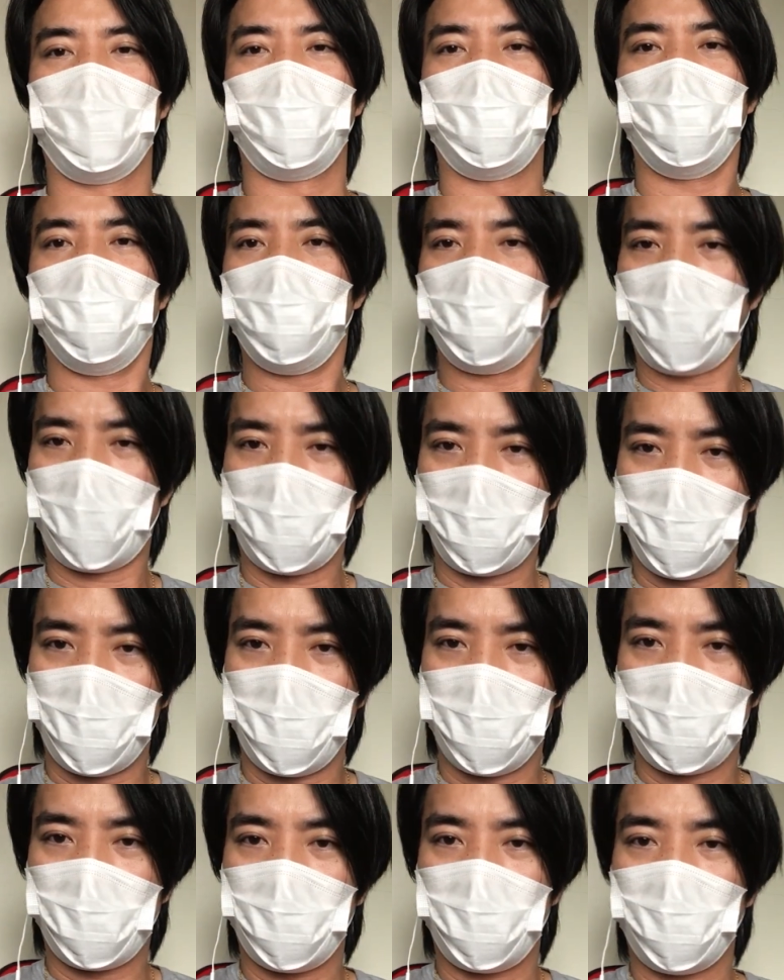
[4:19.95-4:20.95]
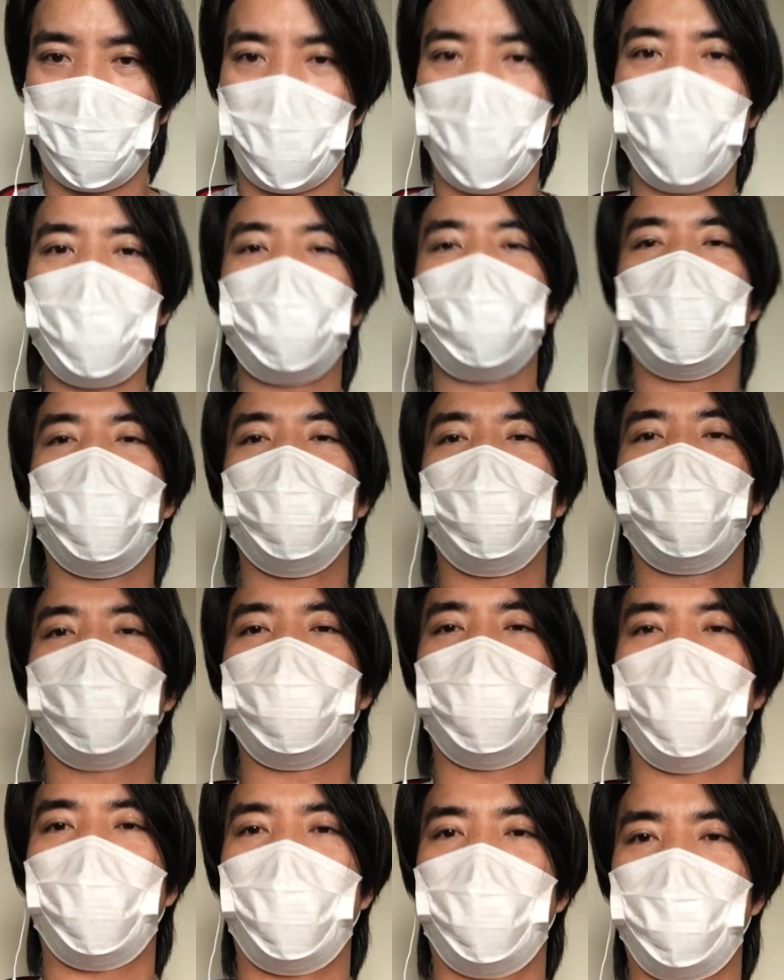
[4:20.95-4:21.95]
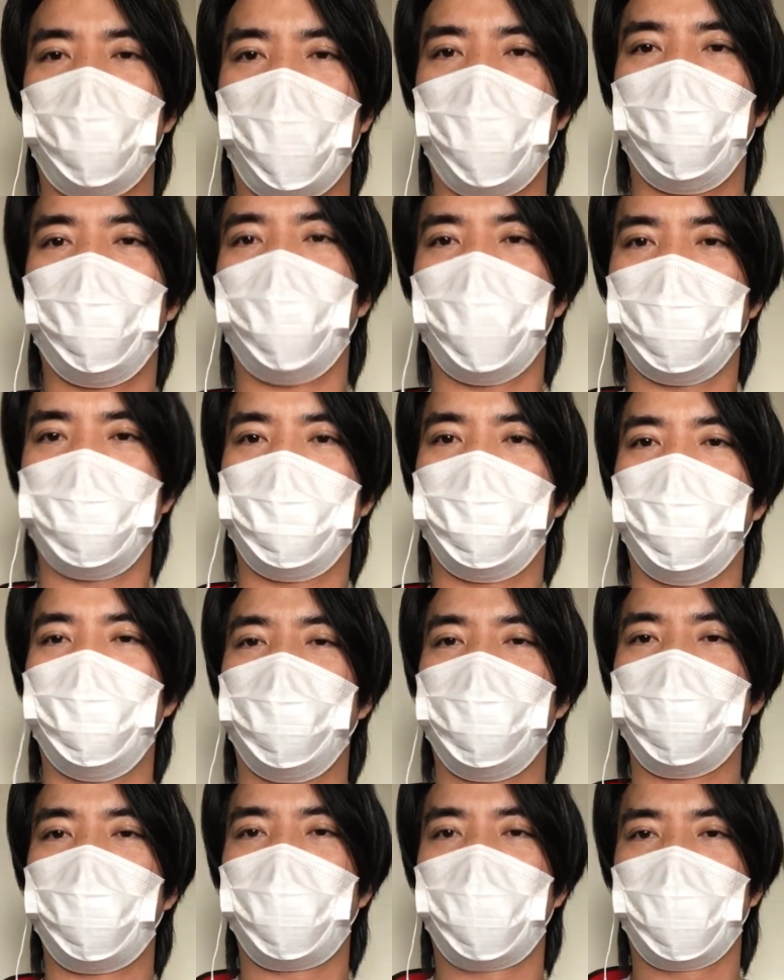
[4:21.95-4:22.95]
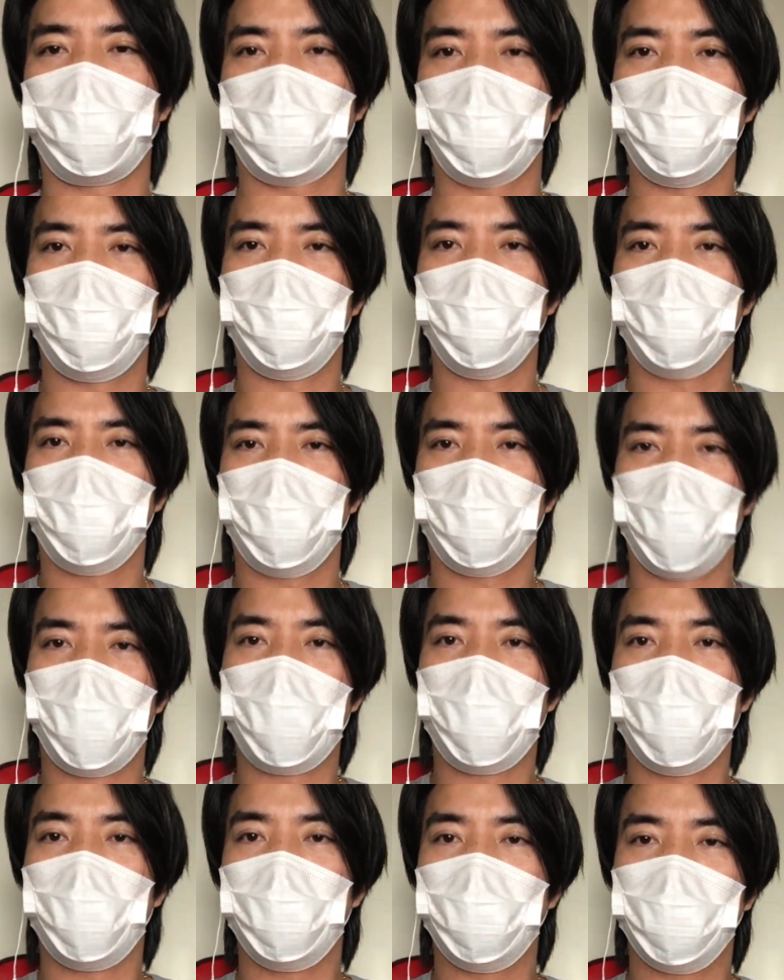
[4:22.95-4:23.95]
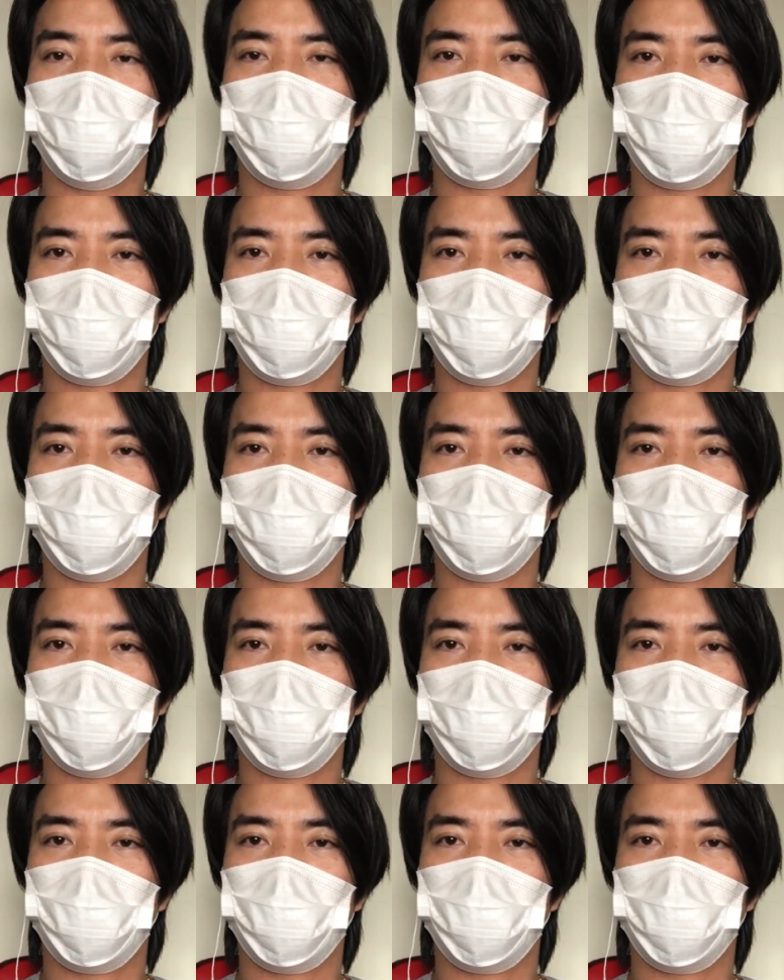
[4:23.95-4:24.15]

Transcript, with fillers: Didn't I don't want to waste all the time I invested to learn